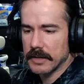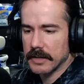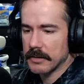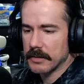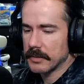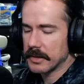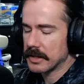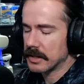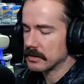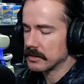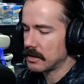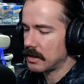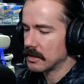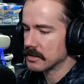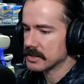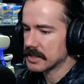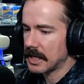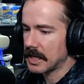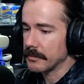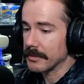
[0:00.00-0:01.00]
I went a long
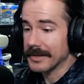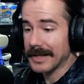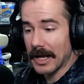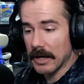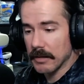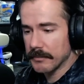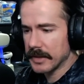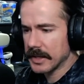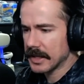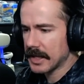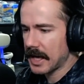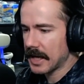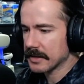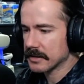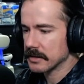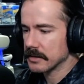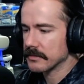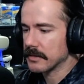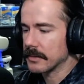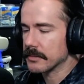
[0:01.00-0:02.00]
time without being
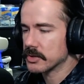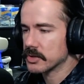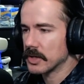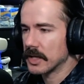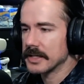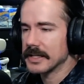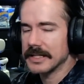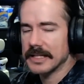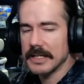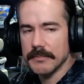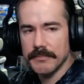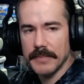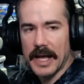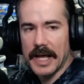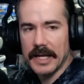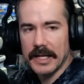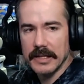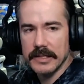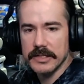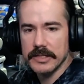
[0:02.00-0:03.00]
active. I'm trying to get
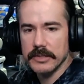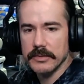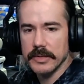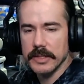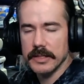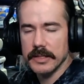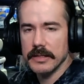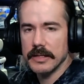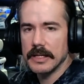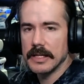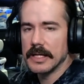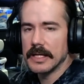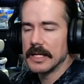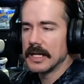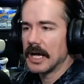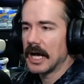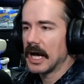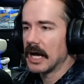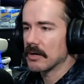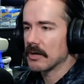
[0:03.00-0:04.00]
back into it.
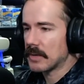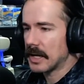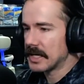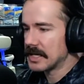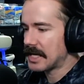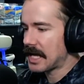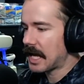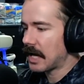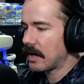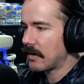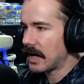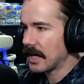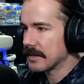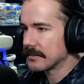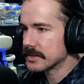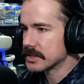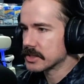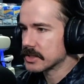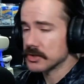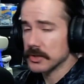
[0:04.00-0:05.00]
Right now, I am
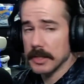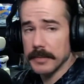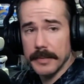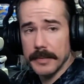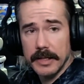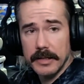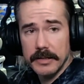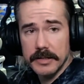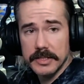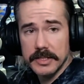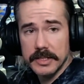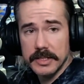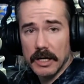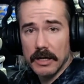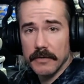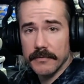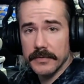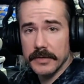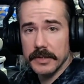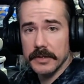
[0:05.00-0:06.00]
streaming
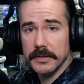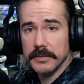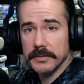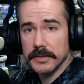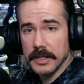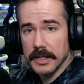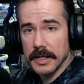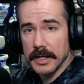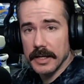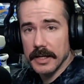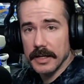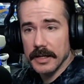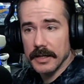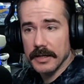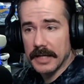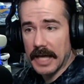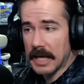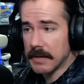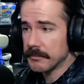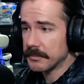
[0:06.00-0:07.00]
Starfield
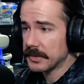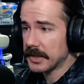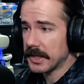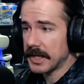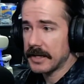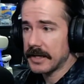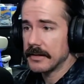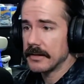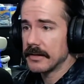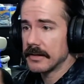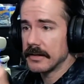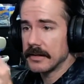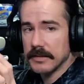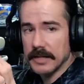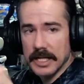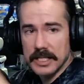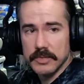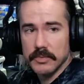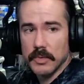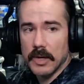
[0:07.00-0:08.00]
gameplay.
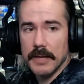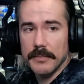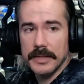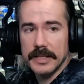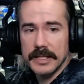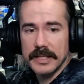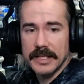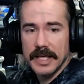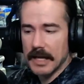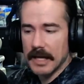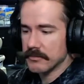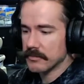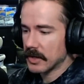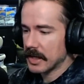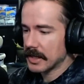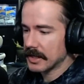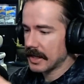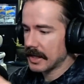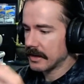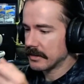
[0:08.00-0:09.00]
That's why I'm in the game
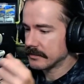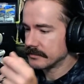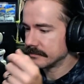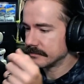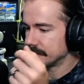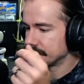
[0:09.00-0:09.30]
right now.